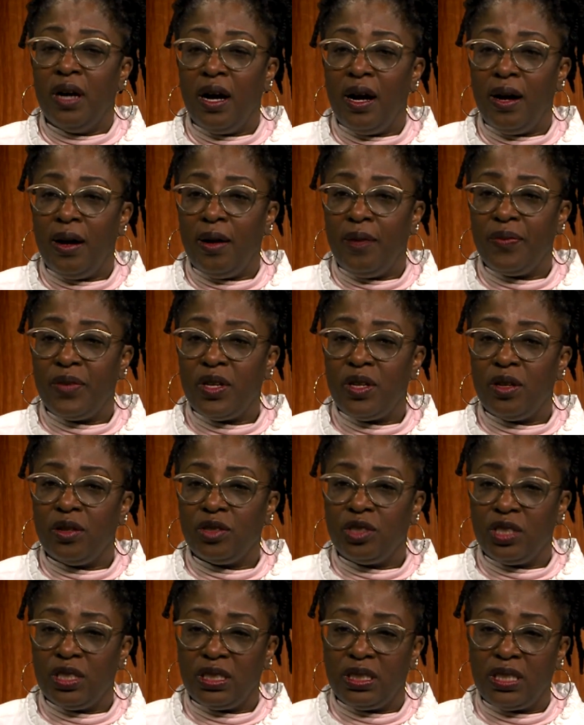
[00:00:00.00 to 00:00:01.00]
Um, you know,
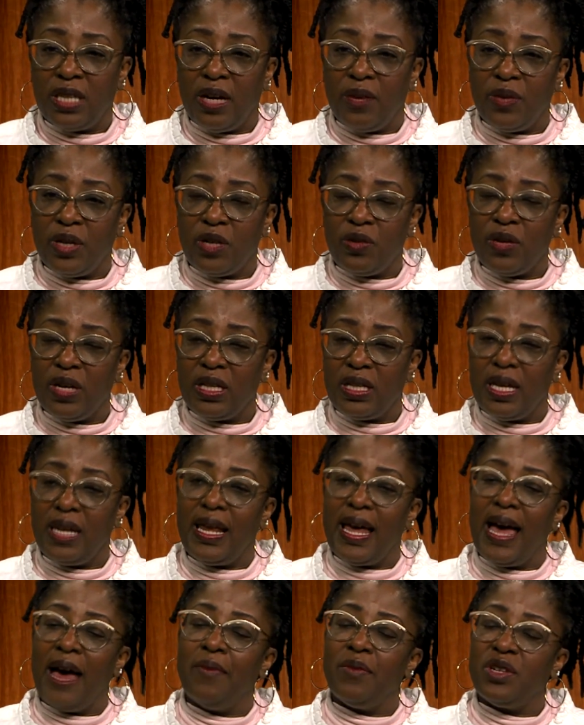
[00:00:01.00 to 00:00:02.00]
just that we create that
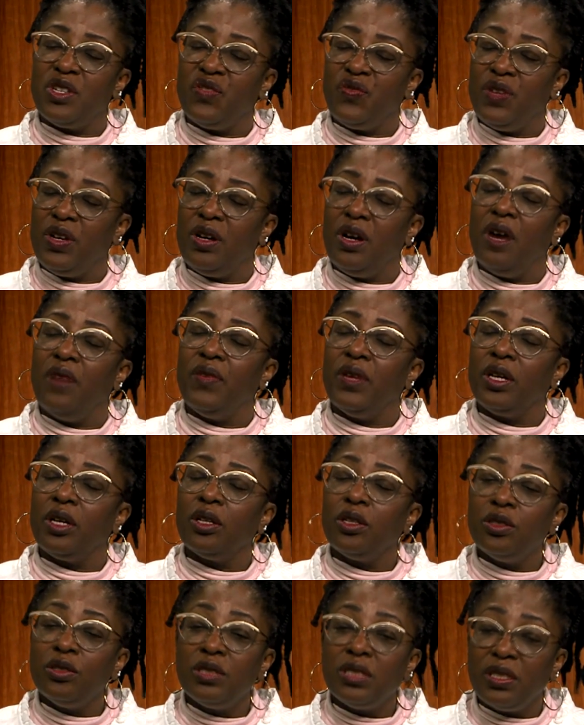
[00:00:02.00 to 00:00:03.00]
atmosphere of
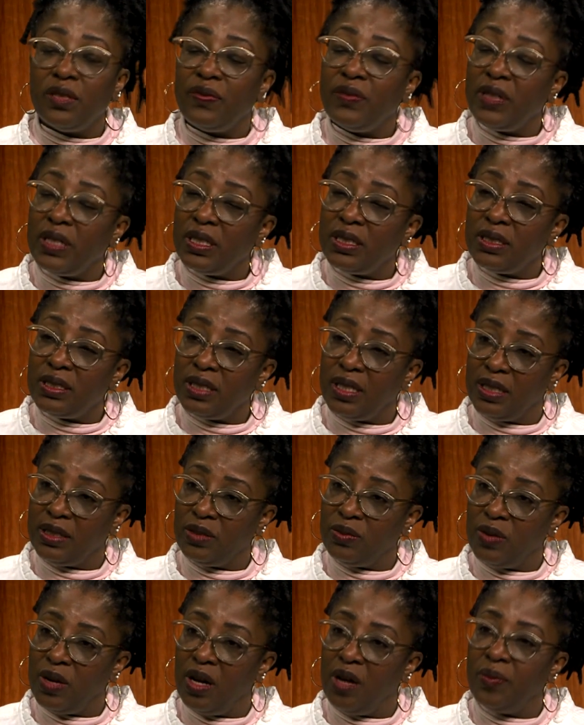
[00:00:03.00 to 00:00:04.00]
inclusiveness as
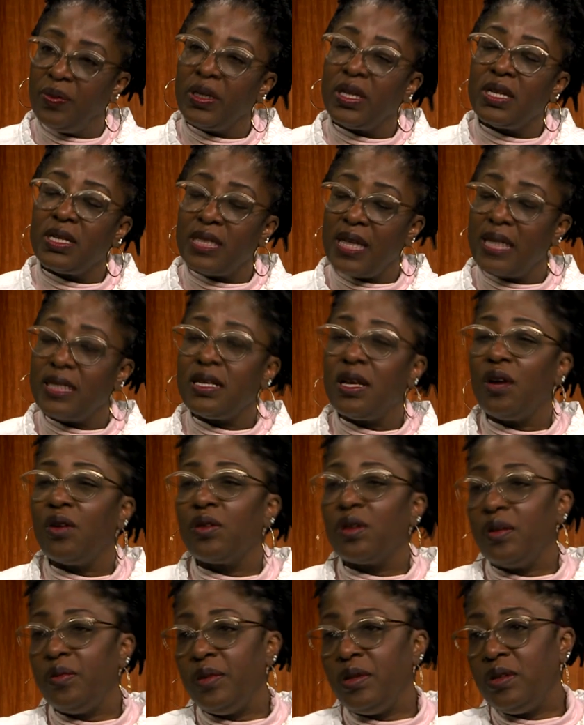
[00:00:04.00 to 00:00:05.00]
well, mm -hmm. because mm-hmm. that's how
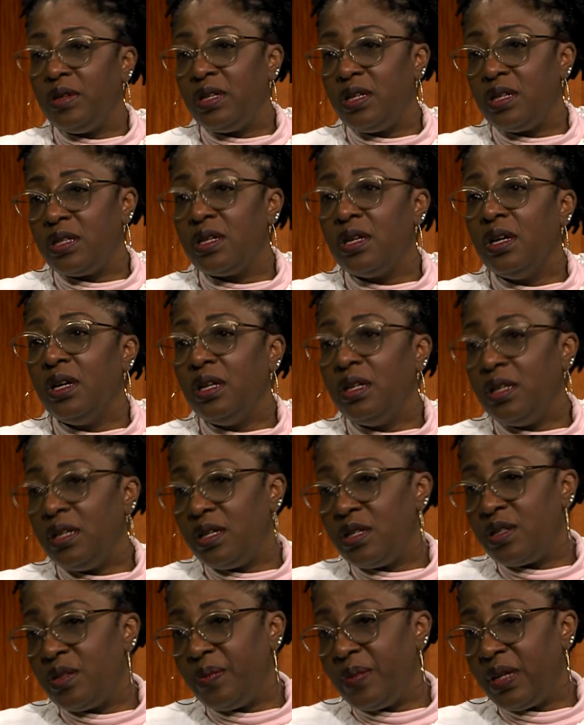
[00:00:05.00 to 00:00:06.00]
communities
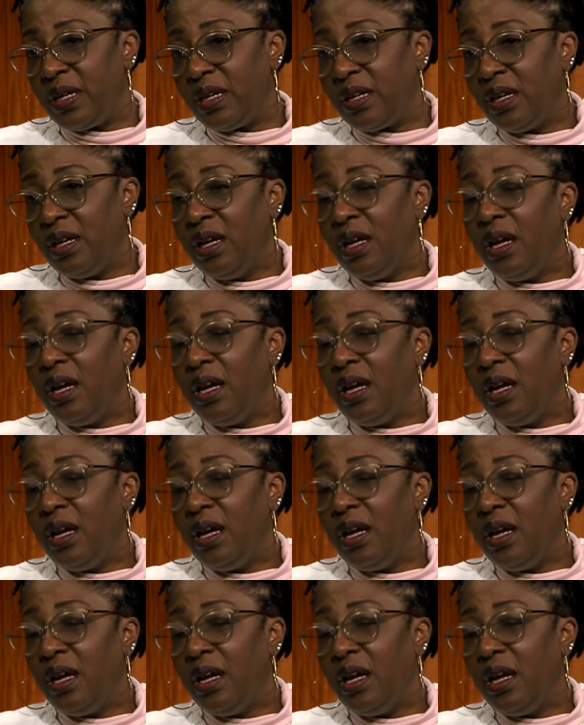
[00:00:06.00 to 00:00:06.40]
need to be.